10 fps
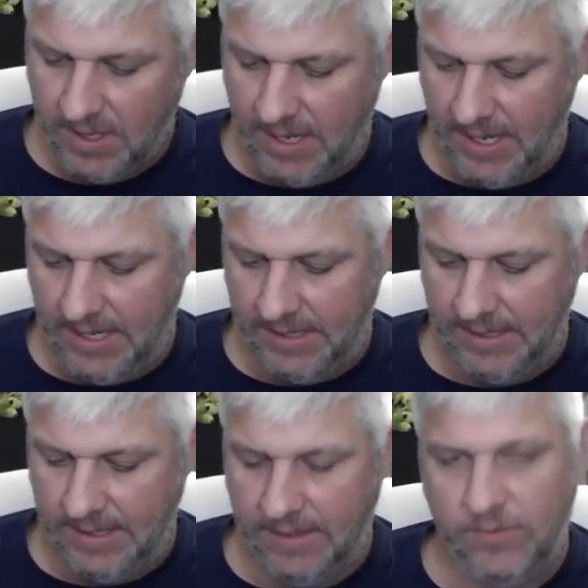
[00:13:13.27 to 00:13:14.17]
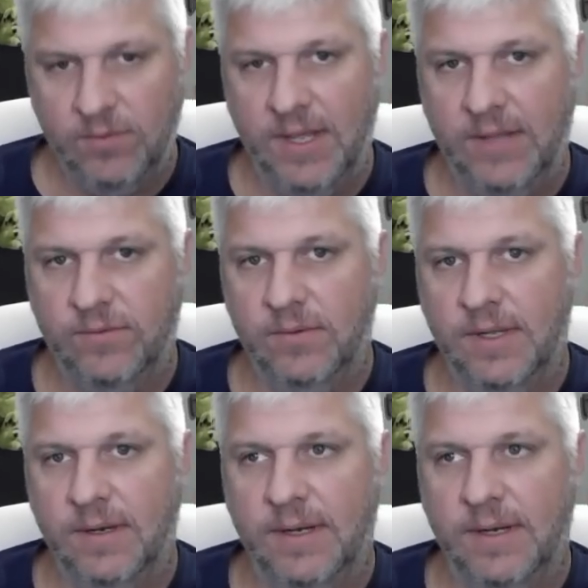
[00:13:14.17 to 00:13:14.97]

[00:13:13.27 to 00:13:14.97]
and threw that through there,